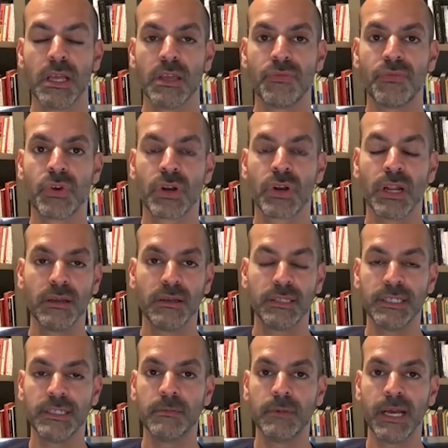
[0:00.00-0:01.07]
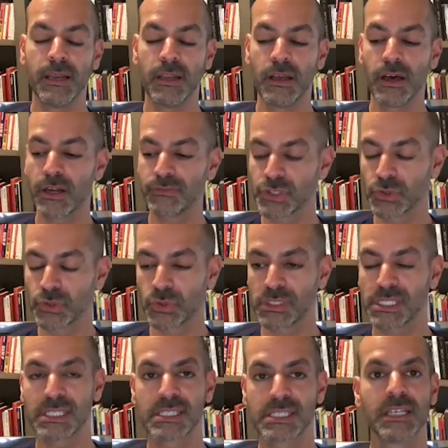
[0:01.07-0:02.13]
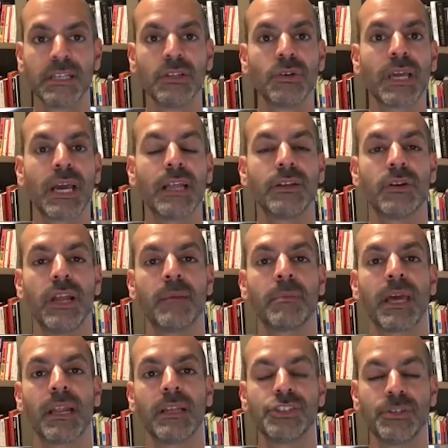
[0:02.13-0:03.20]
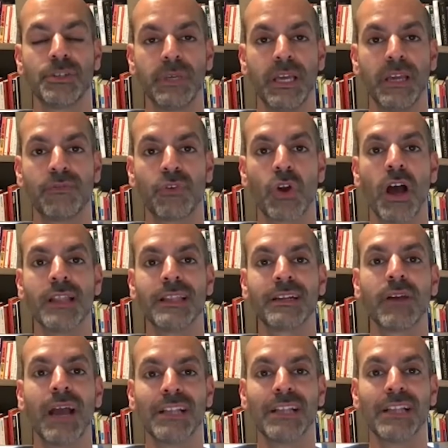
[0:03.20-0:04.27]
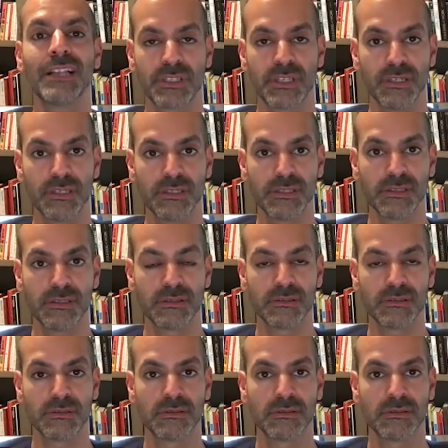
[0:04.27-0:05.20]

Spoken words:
if you're a lot of schools still look at your MCAT and GPA for undergraduate studies.